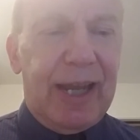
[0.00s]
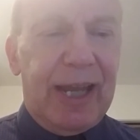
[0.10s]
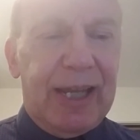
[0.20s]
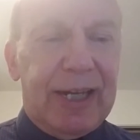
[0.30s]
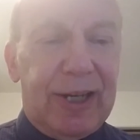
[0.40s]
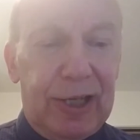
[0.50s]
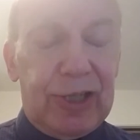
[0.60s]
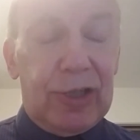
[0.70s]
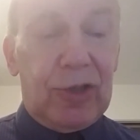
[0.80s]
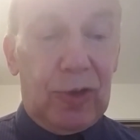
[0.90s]
in
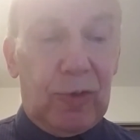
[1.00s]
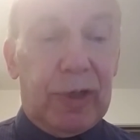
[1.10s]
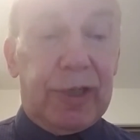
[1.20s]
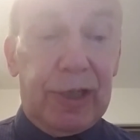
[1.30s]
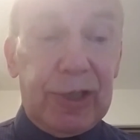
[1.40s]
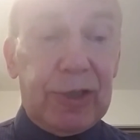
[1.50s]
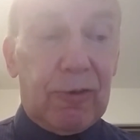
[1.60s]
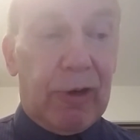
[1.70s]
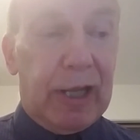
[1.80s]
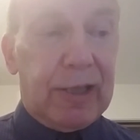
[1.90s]
addition to additional
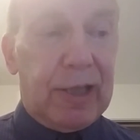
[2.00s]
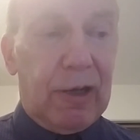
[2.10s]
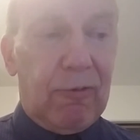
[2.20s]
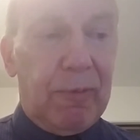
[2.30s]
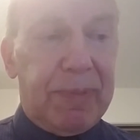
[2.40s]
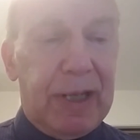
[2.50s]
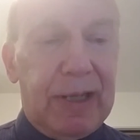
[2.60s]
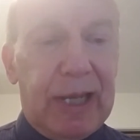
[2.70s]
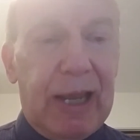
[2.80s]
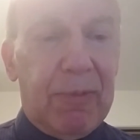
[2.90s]
rent, there will
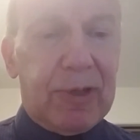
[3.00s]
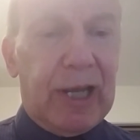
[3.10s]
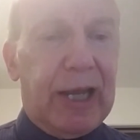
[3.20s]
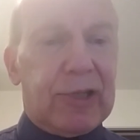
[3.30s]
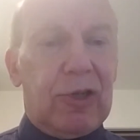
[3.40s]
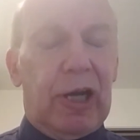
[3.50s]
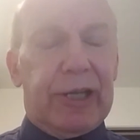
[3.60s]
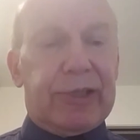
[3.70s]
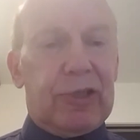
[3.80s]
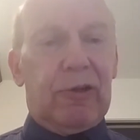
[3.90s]
be amortized
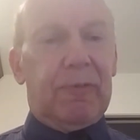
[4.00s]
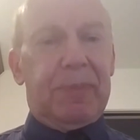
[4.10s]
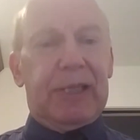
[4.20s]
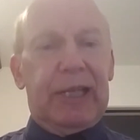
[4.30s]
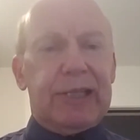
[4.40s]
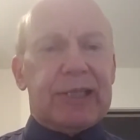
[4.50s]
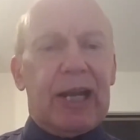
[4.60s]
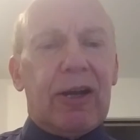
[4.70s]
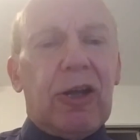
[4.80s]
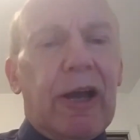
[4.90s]
costs. But let's
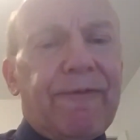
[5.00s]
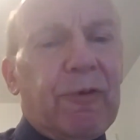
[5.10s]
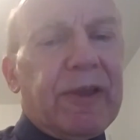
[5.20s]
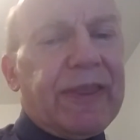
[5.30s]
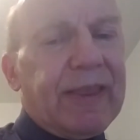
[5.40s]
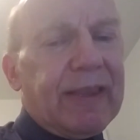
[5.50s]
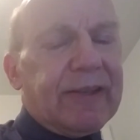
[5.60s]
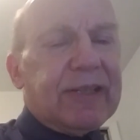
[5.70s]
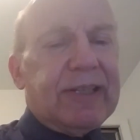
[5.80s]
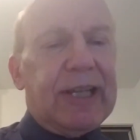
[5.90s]
start off with,
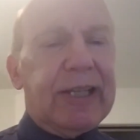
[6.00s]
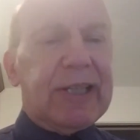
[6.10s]
let's